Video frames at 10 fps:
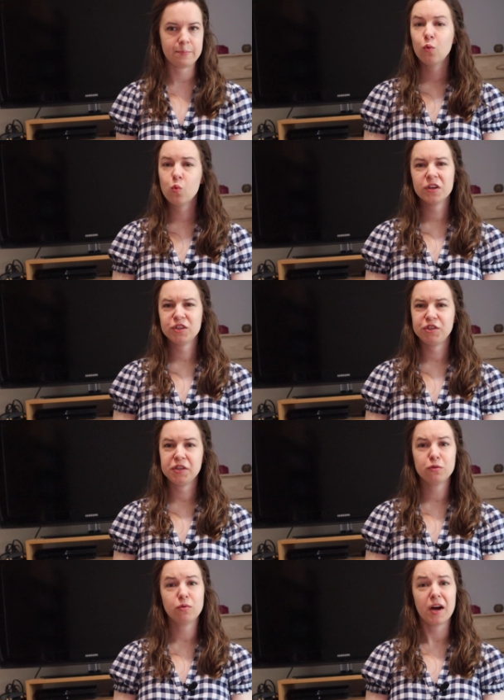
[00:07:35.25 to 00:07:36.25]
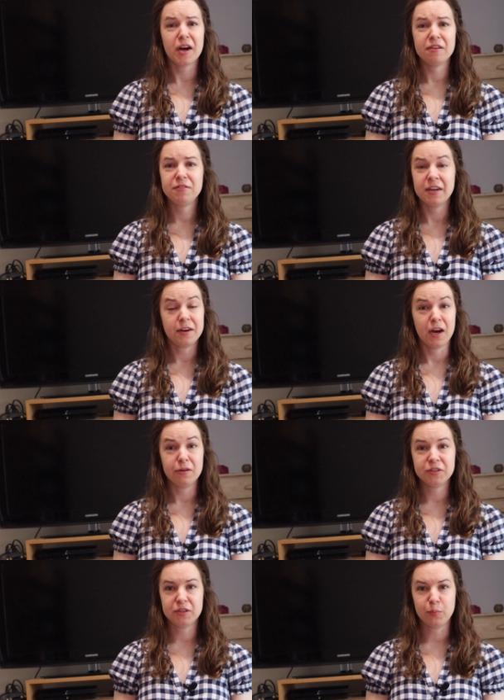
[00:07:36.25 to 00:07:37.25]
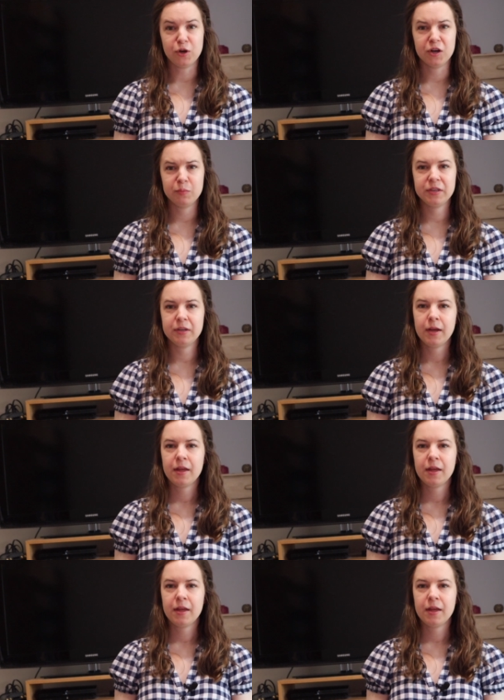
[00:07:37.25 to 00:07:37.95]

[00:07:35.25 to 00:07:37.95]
Once she arrived at Ira's apartment,